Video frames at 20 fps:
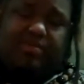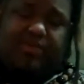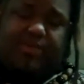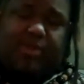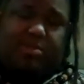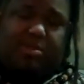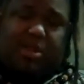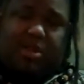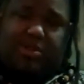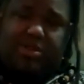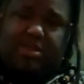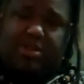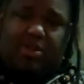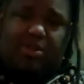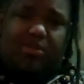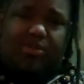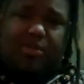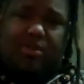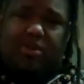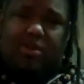football was
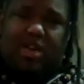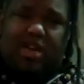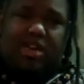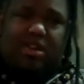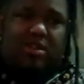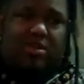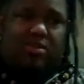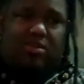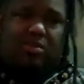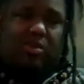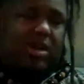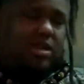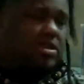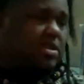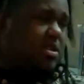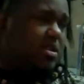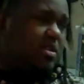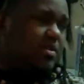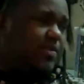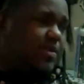over, I don't
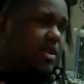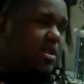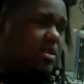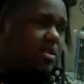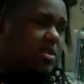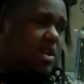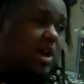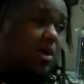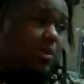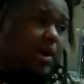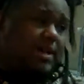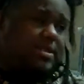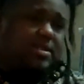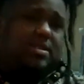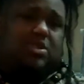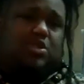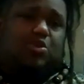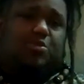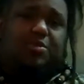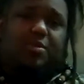watch the NFL. I'll watch
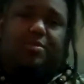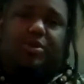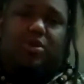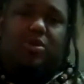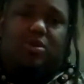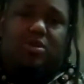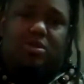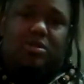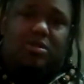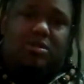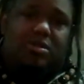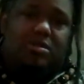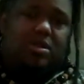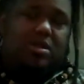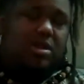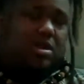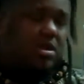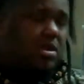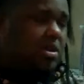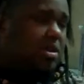the Super Bowl or
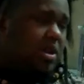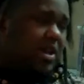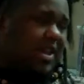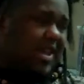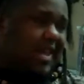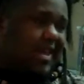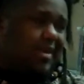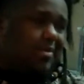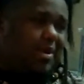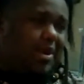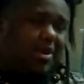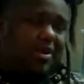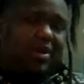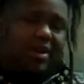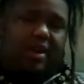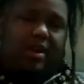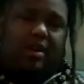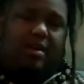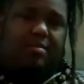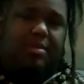a game here
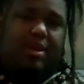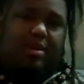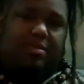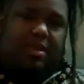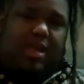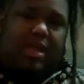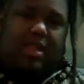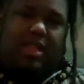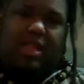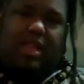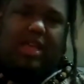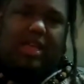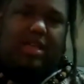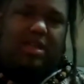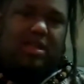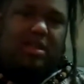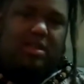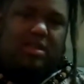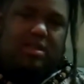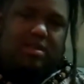and there, but I'm not
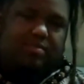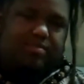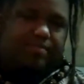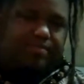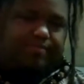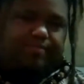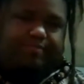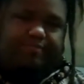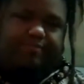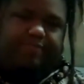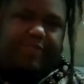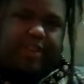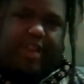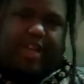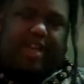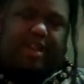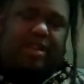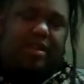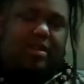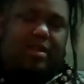like a
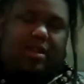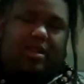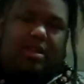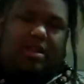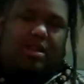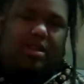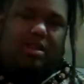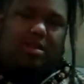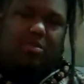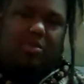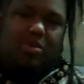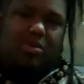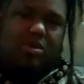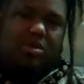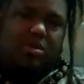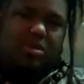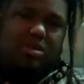fanatic in it anymore.